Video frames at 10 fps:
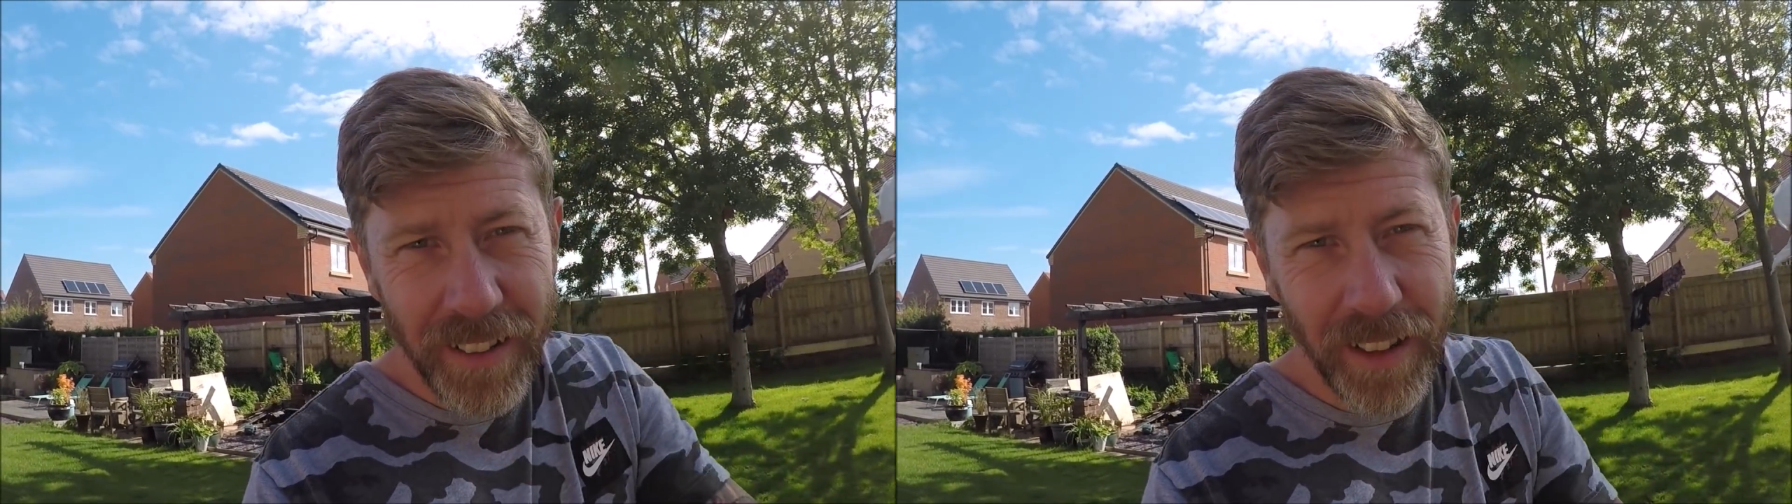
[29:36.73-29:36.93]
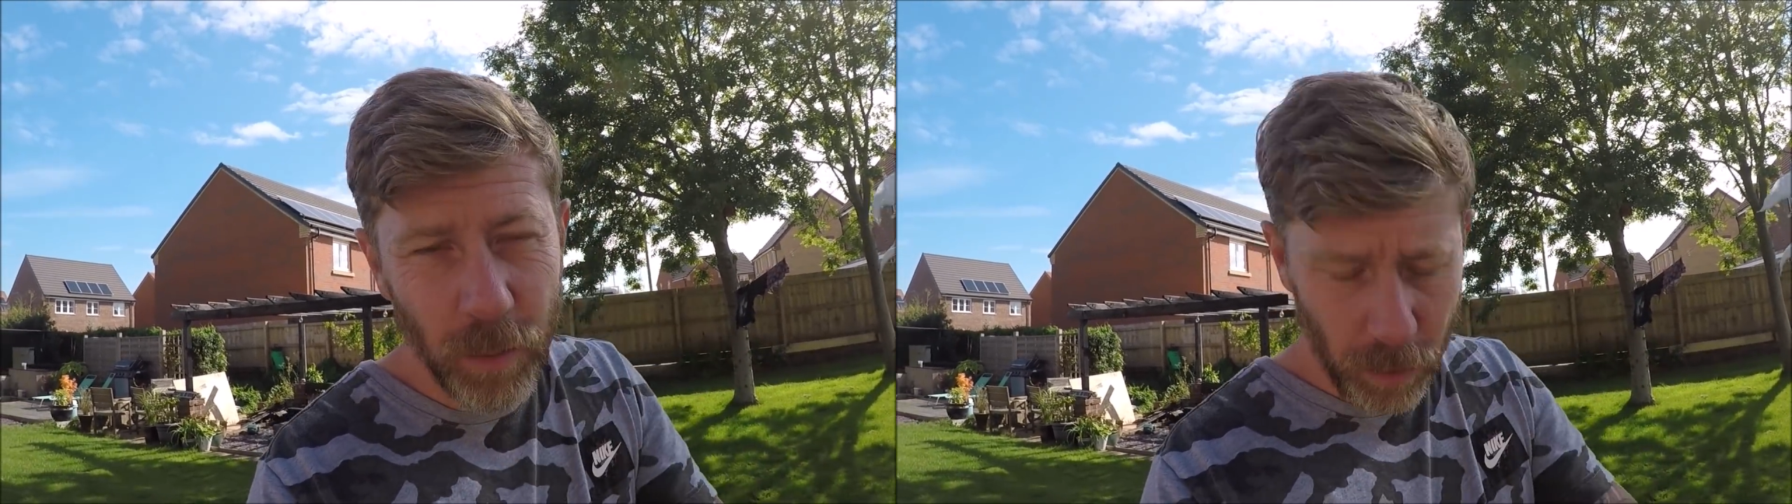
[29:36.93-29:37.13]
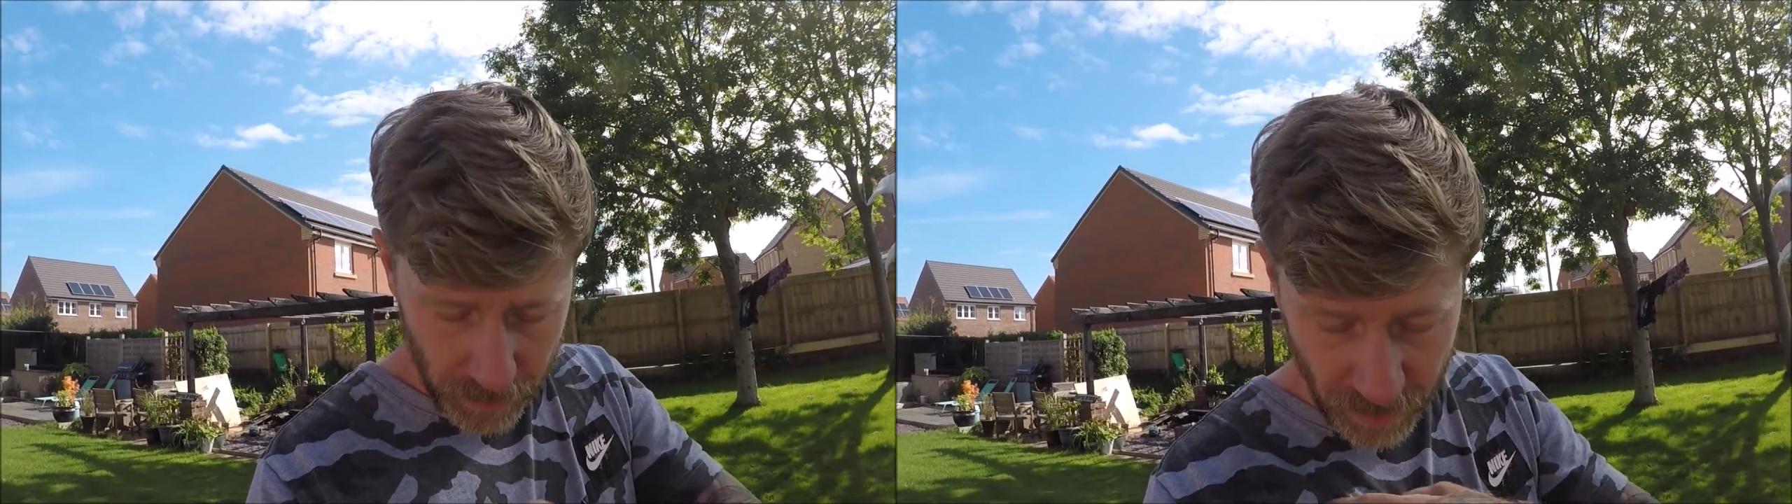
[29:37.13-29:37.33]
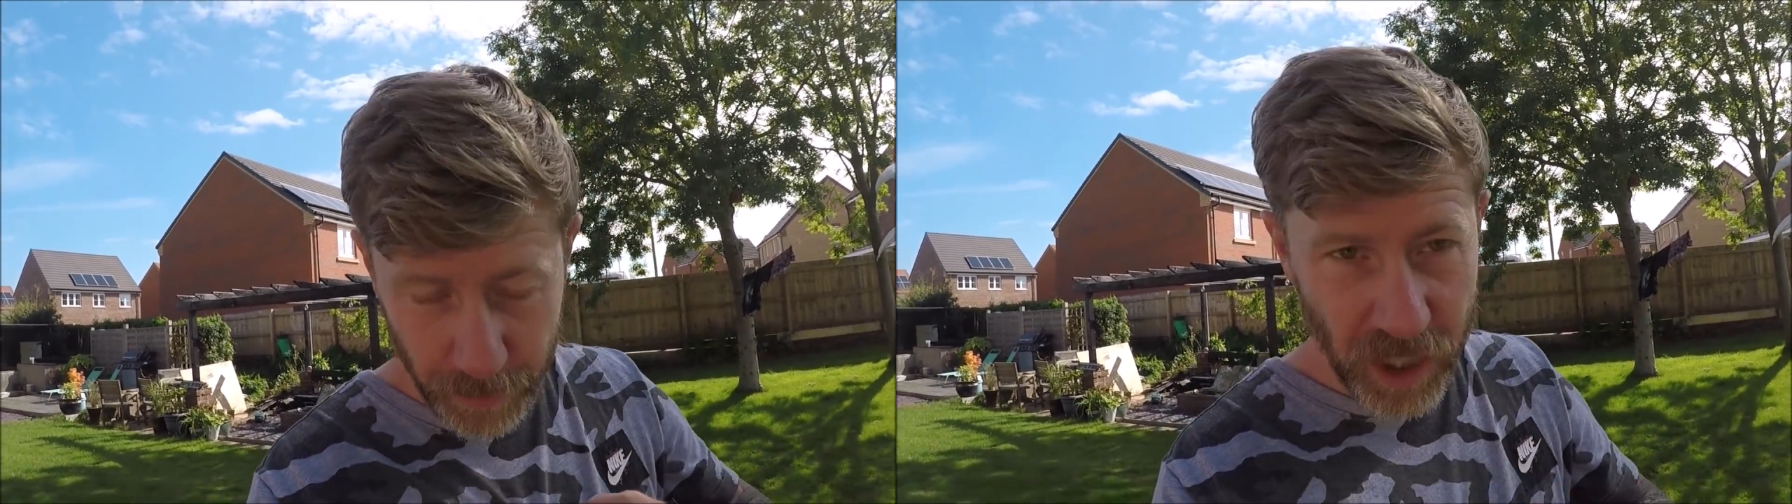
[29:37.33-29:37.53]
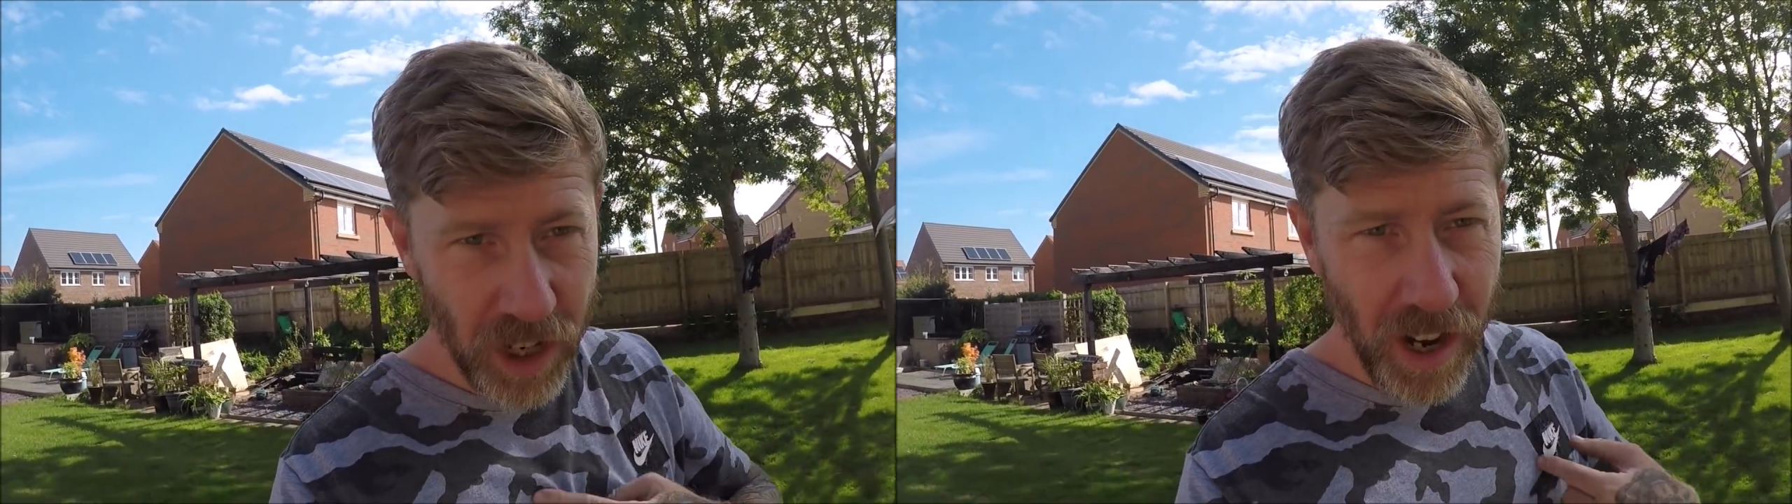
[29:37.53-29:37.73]
That's what I need on
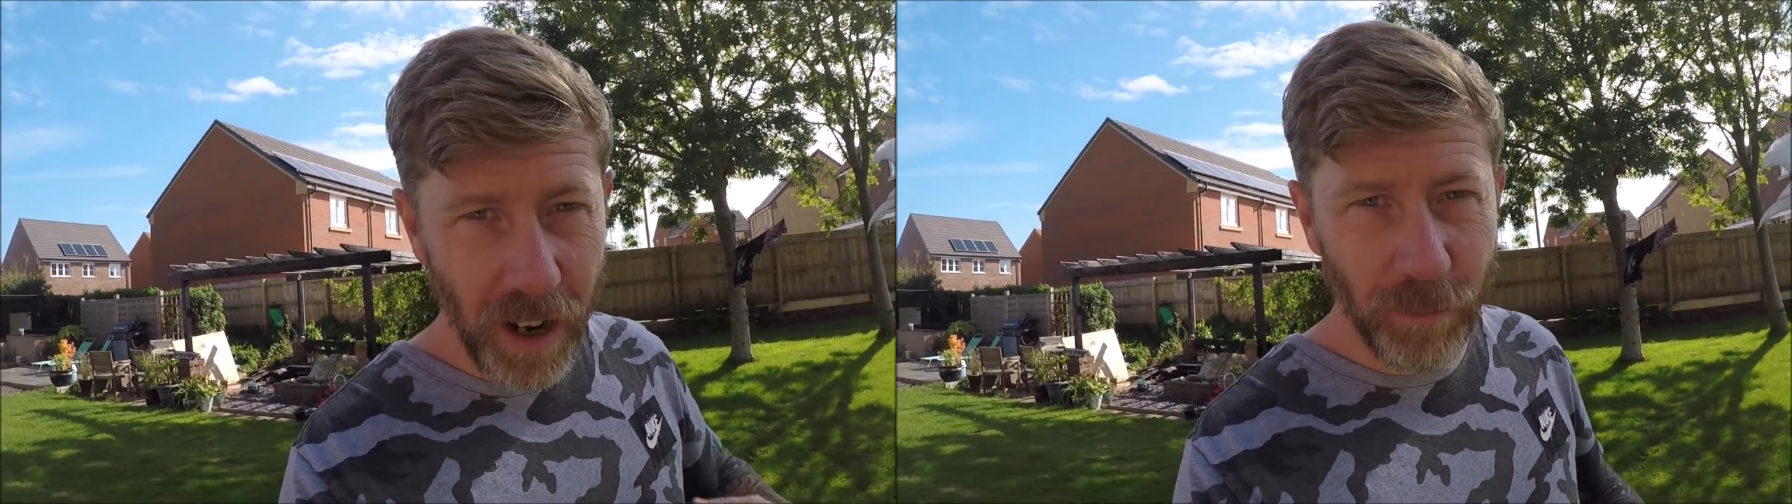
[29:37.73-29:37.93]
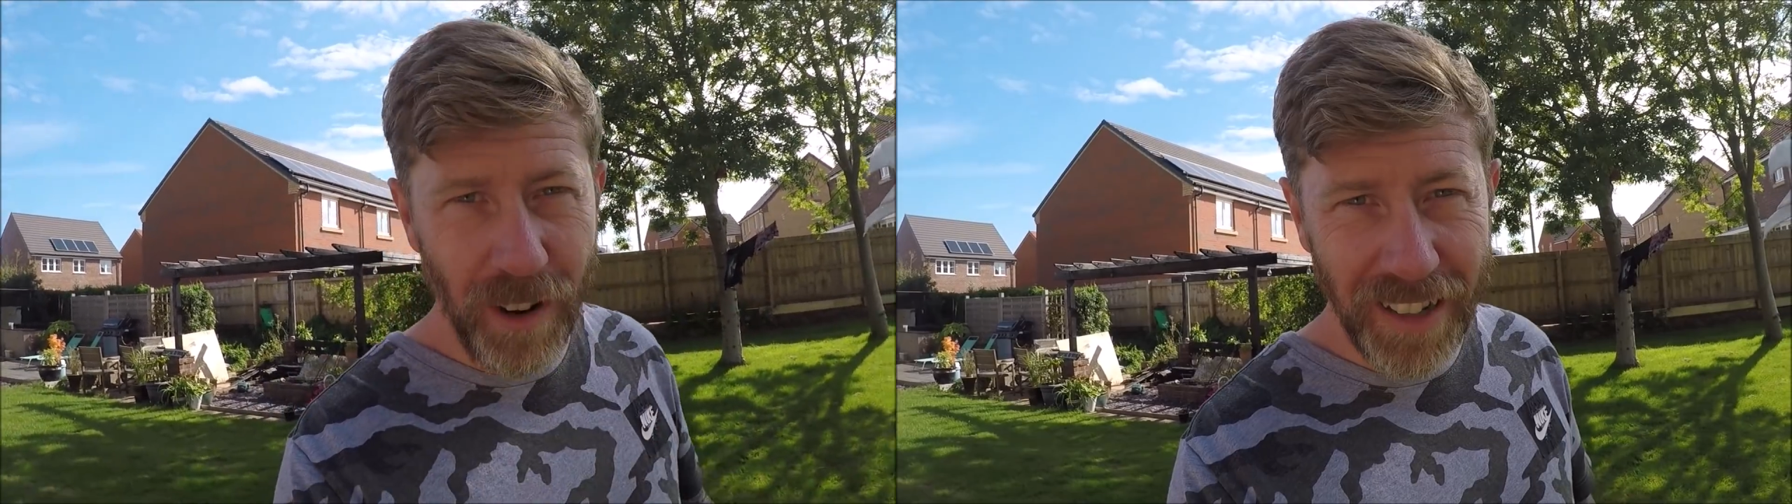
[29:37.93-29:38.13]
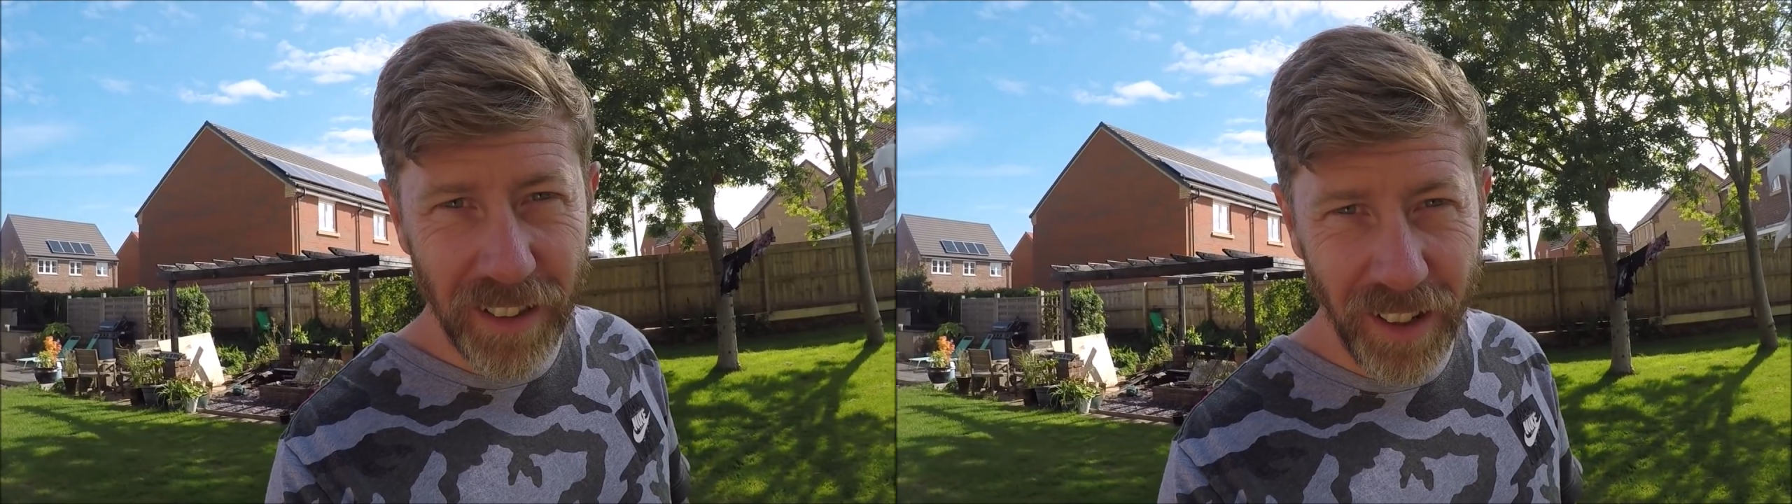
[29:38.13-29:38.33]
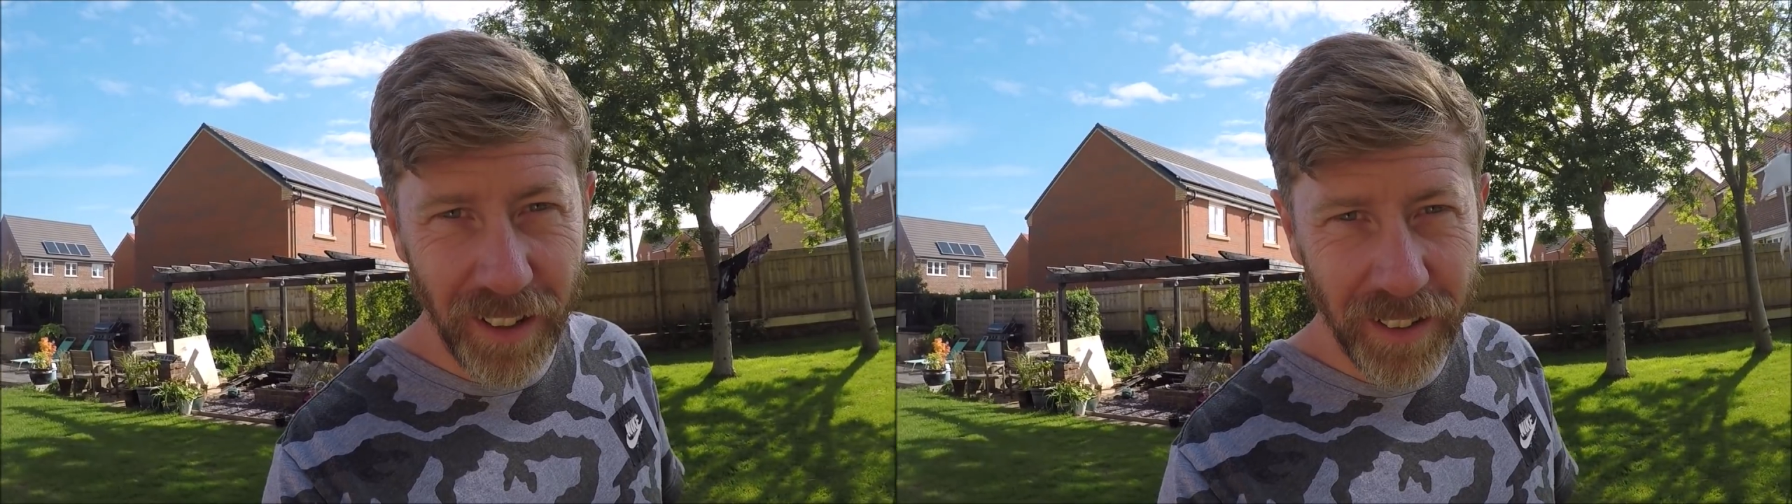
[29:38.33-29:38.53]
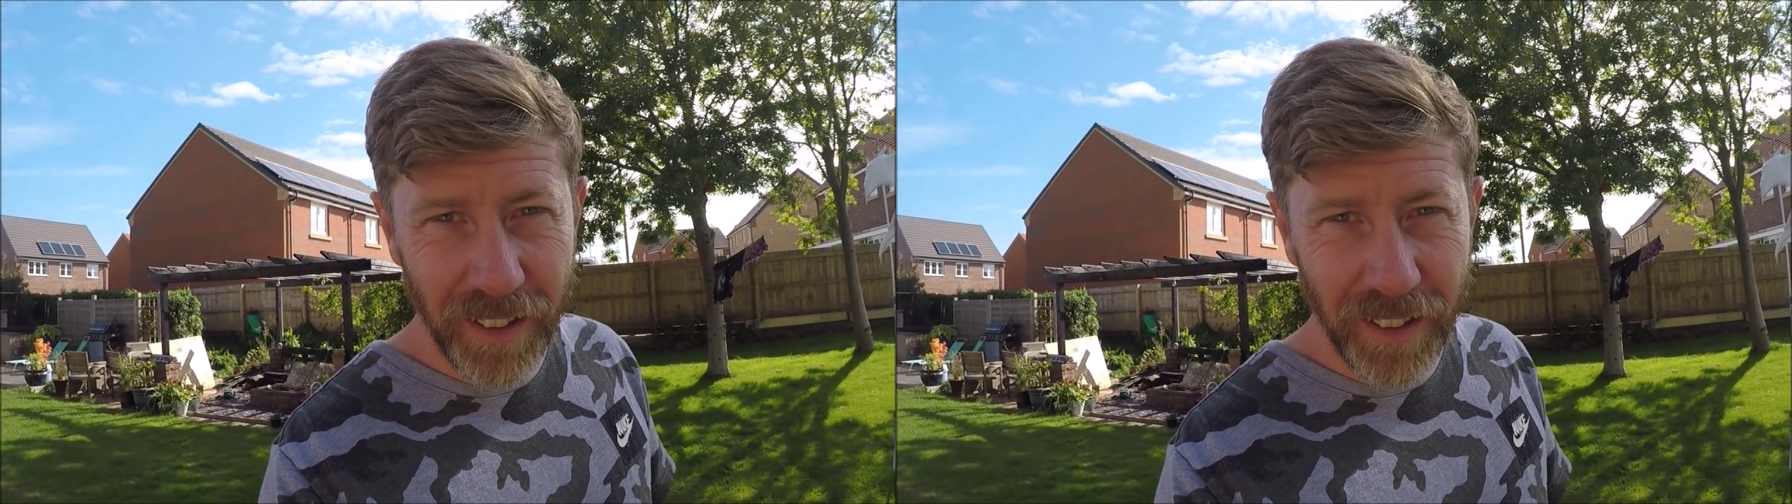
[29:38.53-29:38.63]
my shirt. Ranter.